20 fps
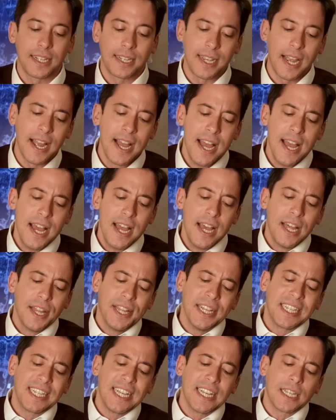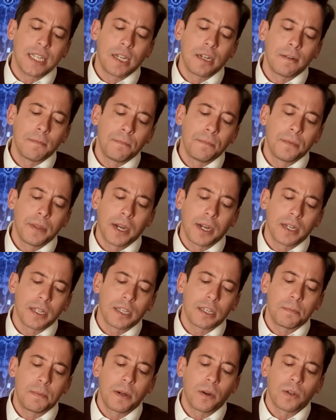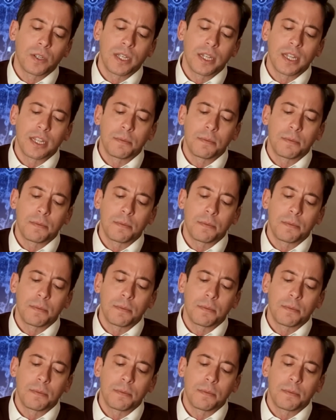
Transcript: They say, this isn't a conspiracy